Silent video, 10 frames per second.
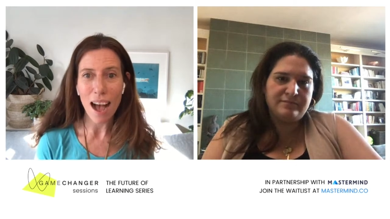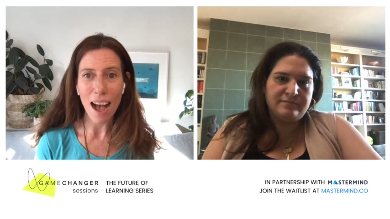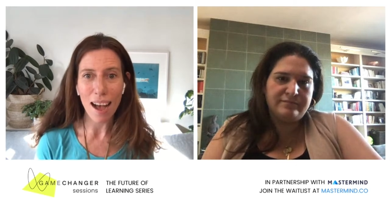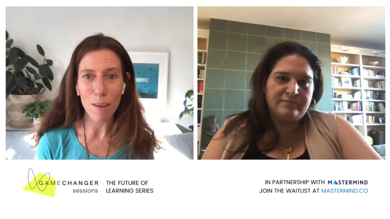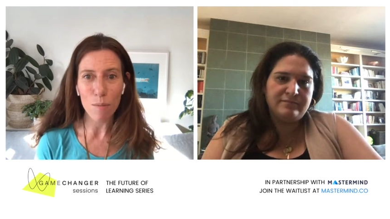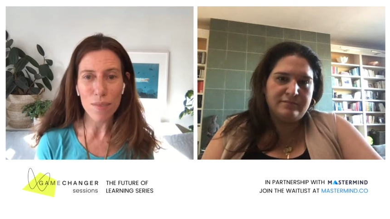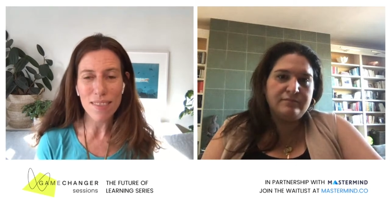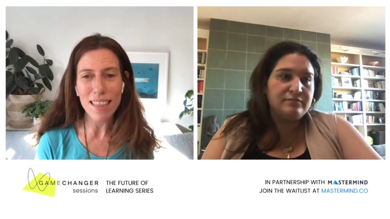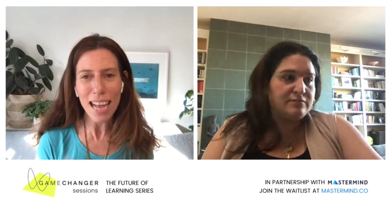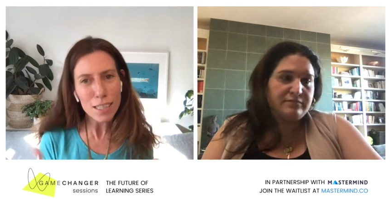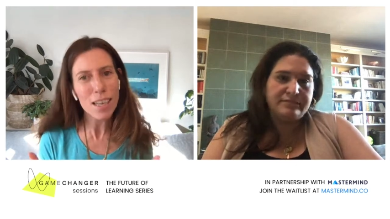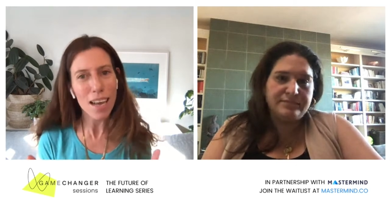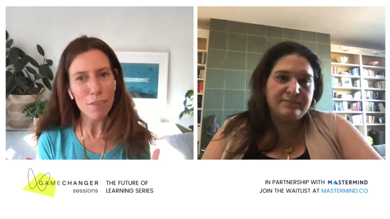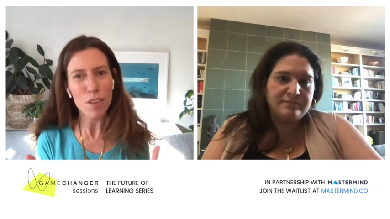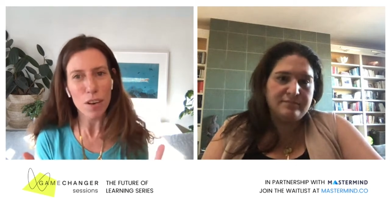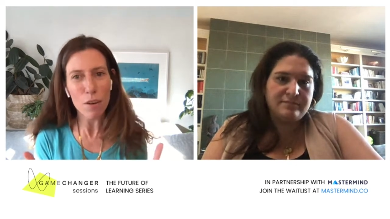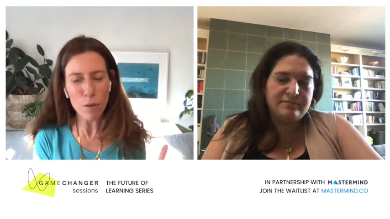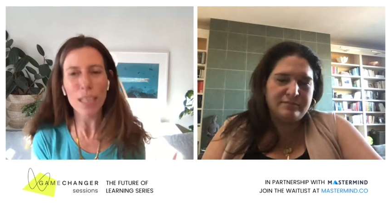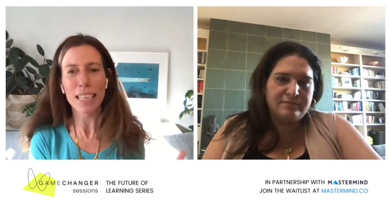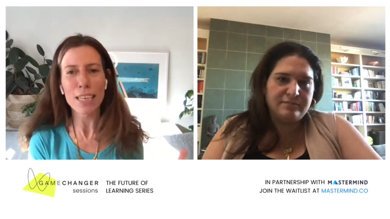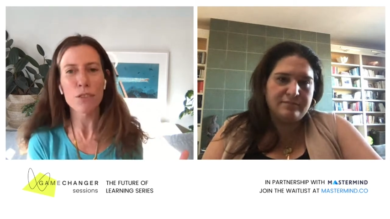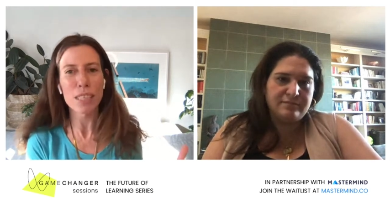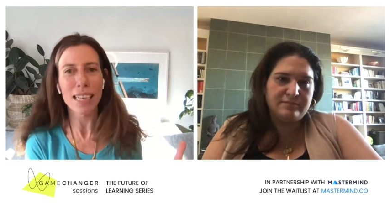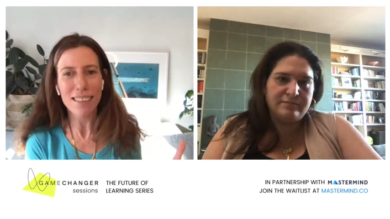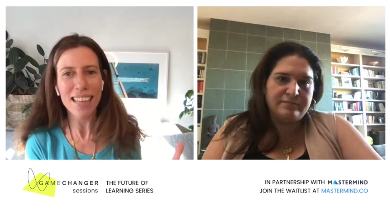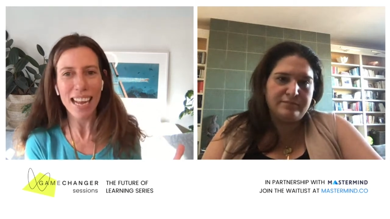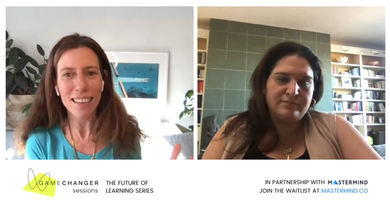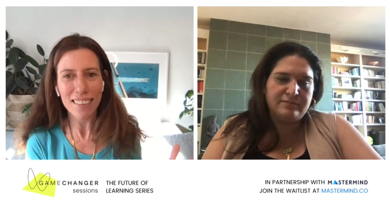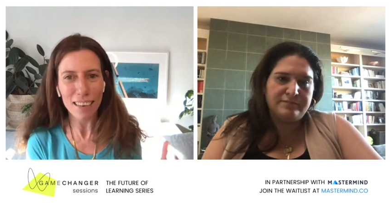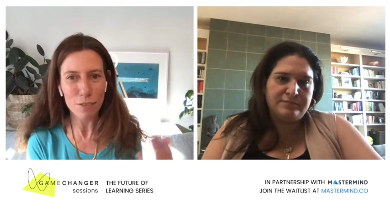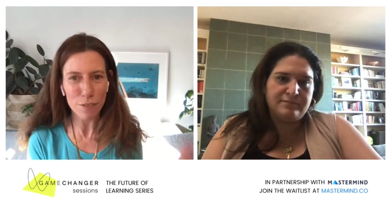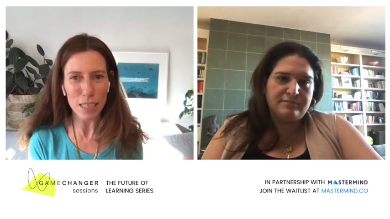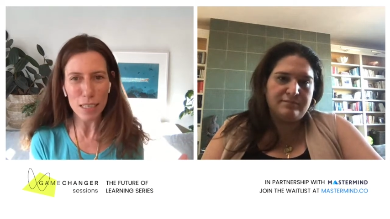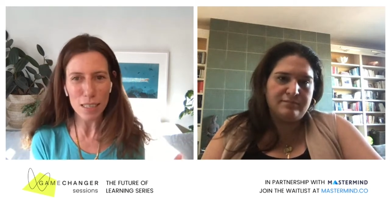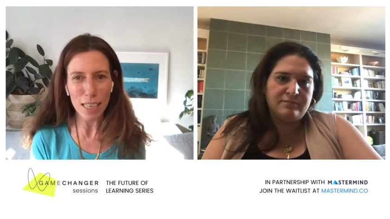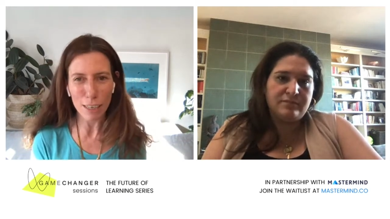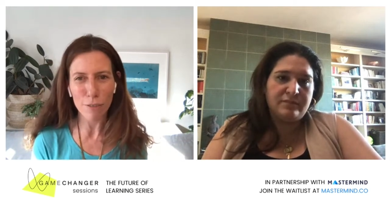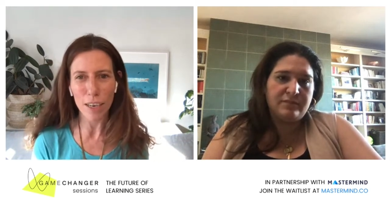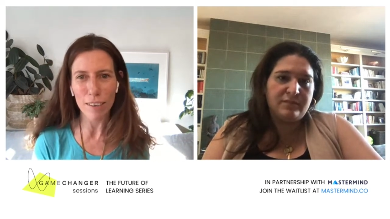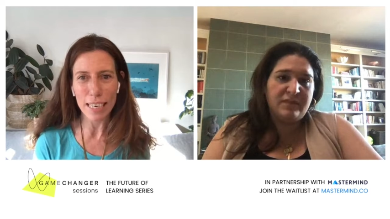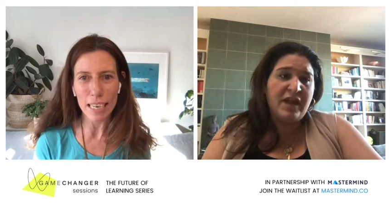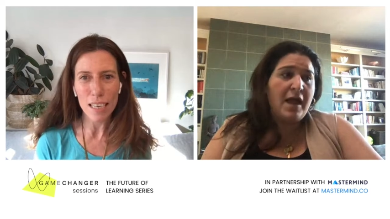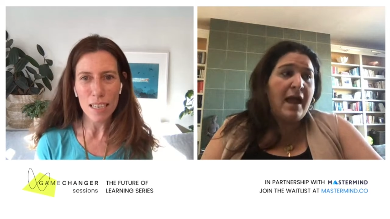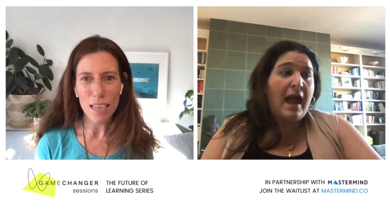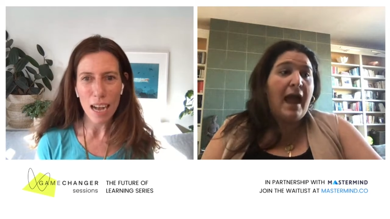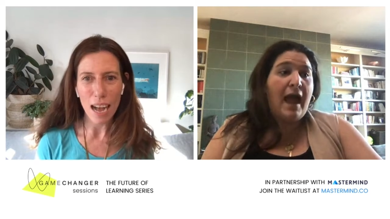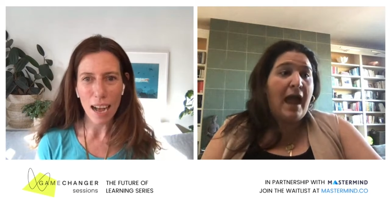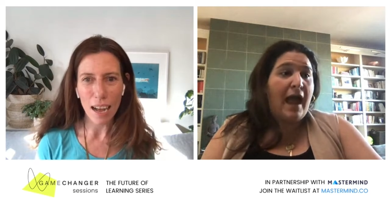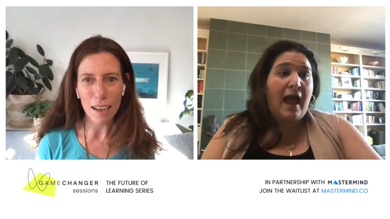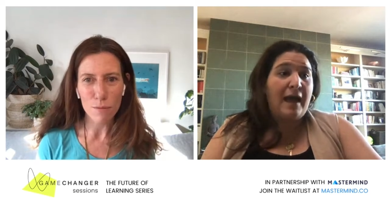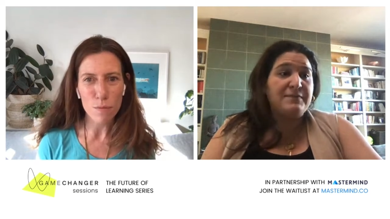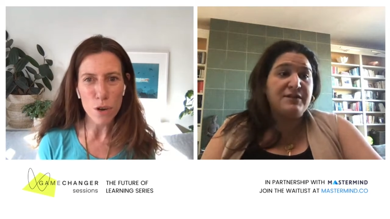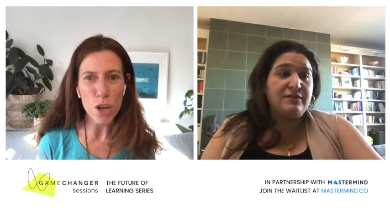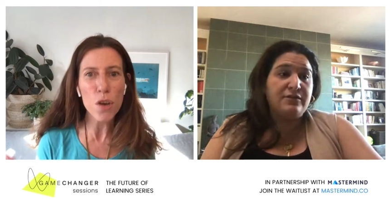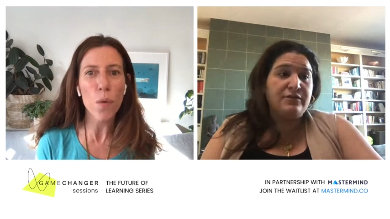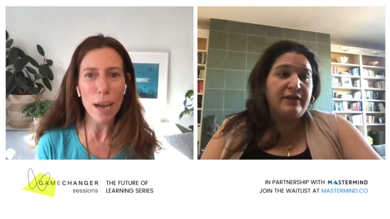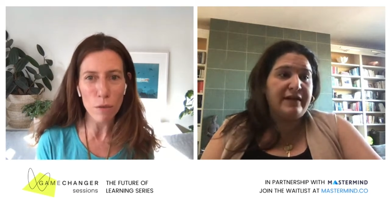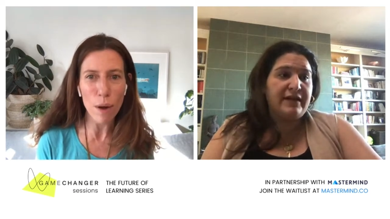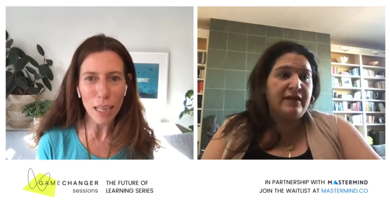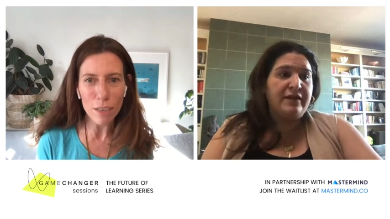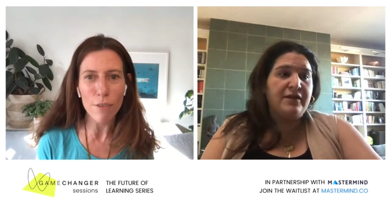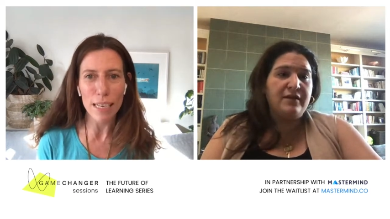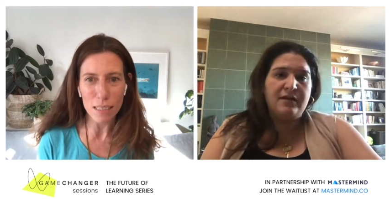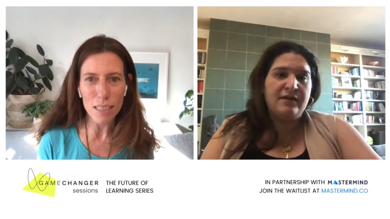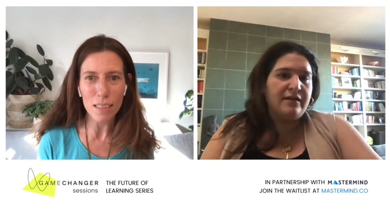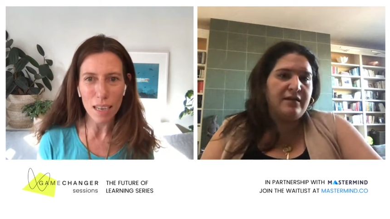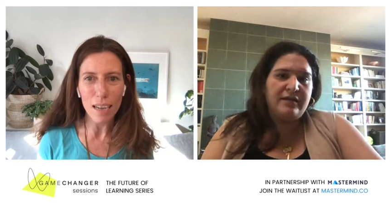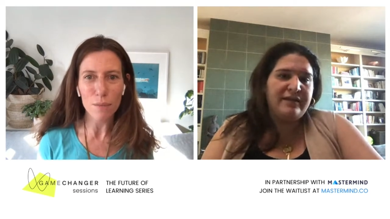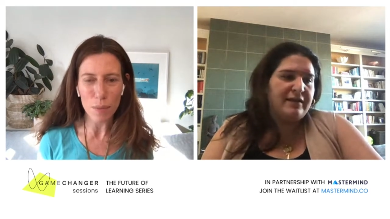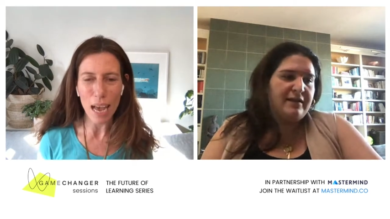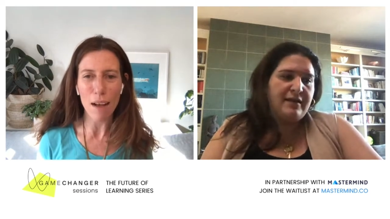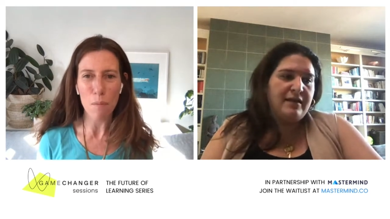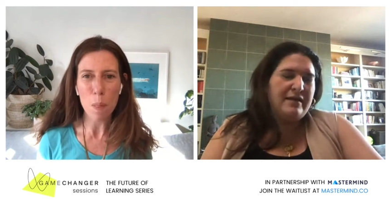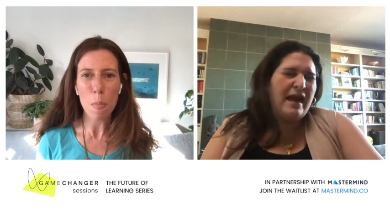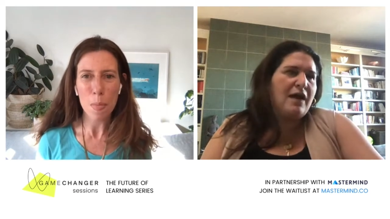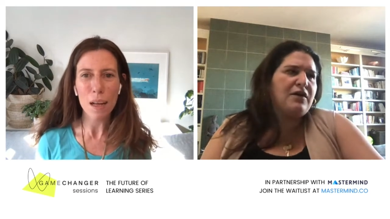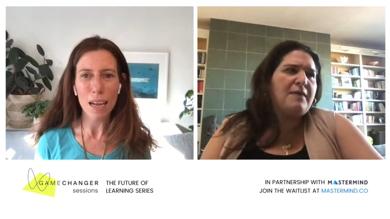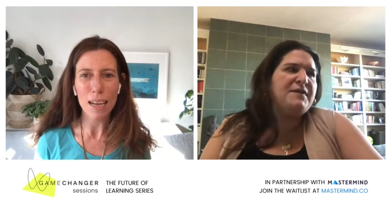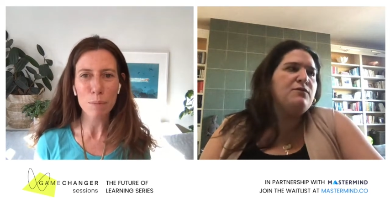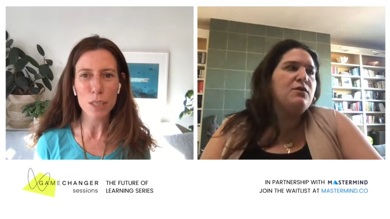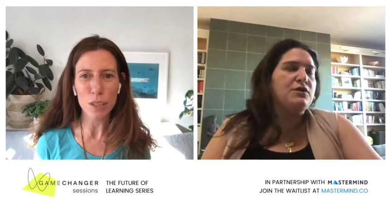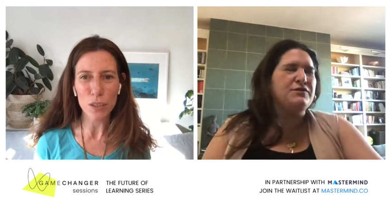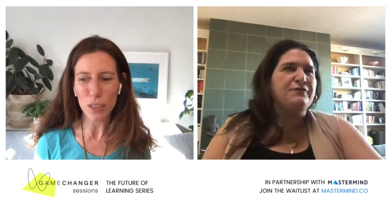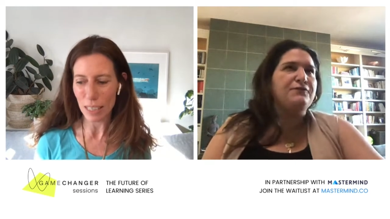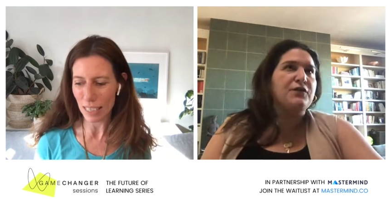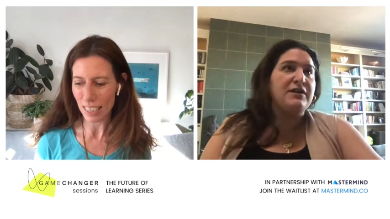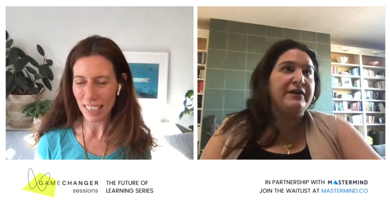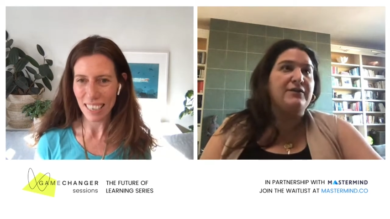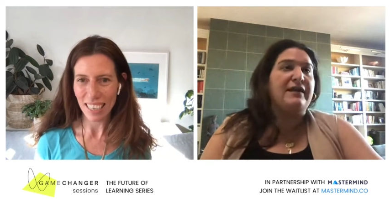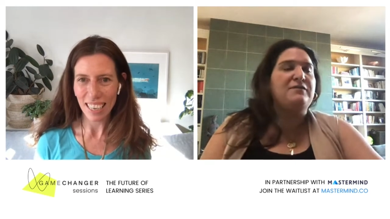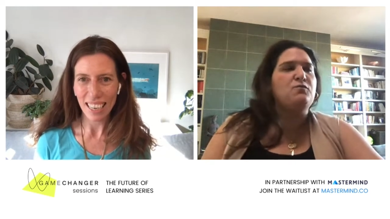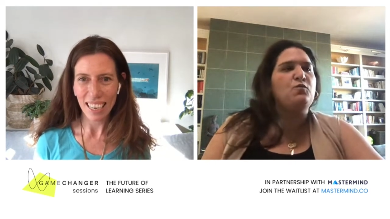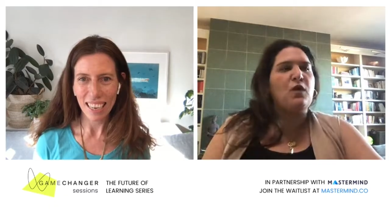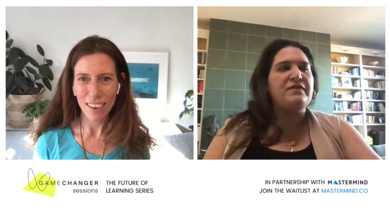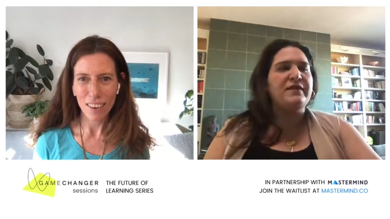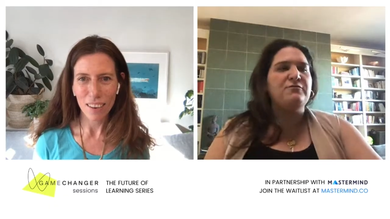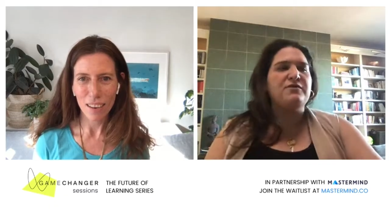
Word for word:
Speaker 1: um, that's kind of the, a really interesting thing that feels like very uh, new and relevant yeah. Yeah. I mean, absolutely.
Speaker 2: Clear, like, one thing